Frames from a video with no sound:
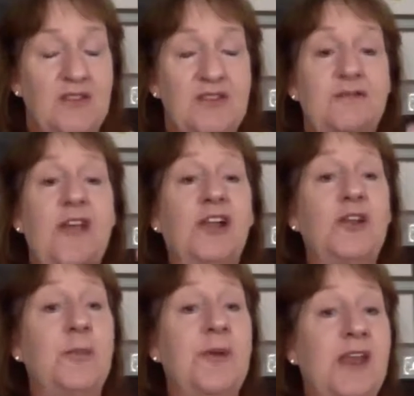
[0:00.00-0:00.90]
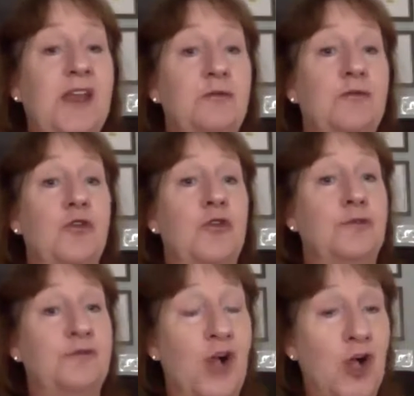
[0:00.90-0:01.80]
developing for the
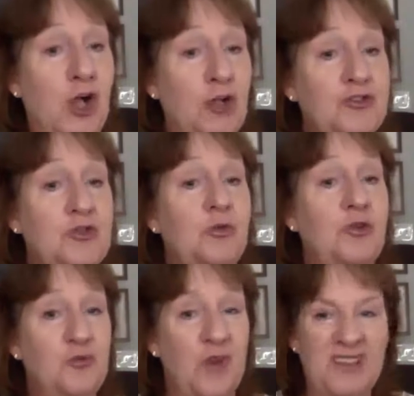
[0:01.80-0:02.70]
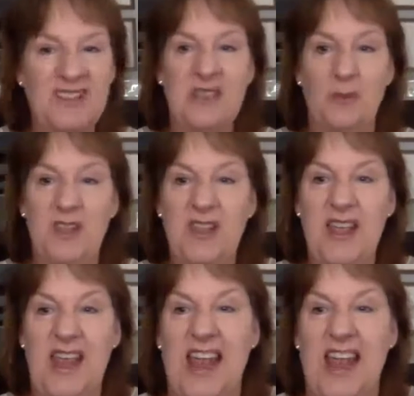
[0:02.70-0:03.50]
fall to address some of the